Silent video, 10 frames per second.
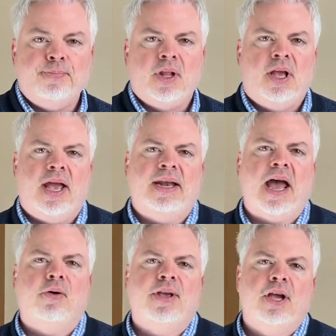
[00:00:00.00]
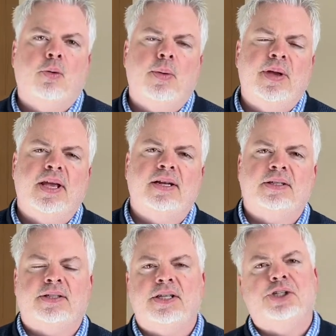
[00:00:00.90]
And now here we begin to
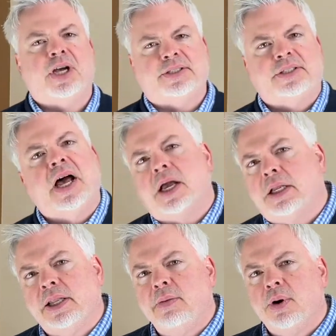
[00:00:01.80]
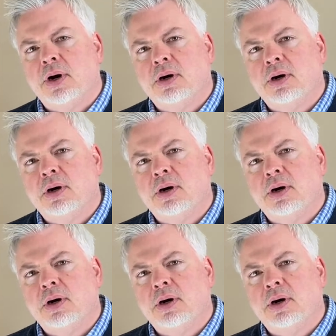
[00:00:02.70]
see just a glimmer,